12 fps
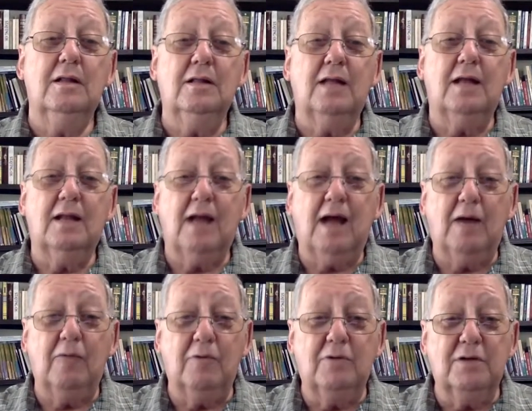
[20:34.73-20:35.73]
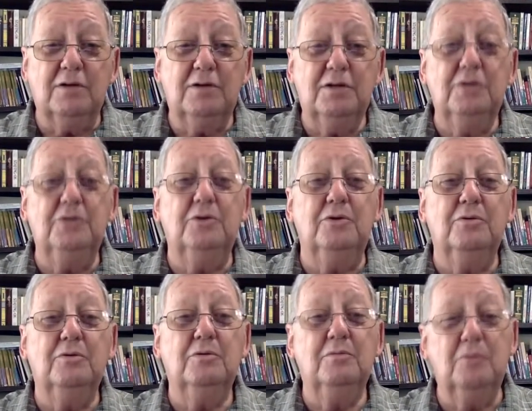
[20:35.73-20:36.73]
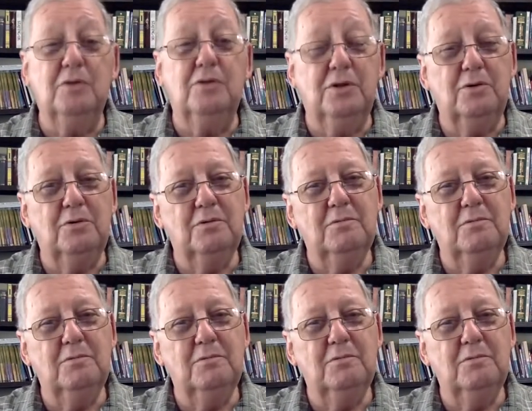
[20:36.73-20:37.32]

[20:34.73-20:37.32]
that I will continue with you.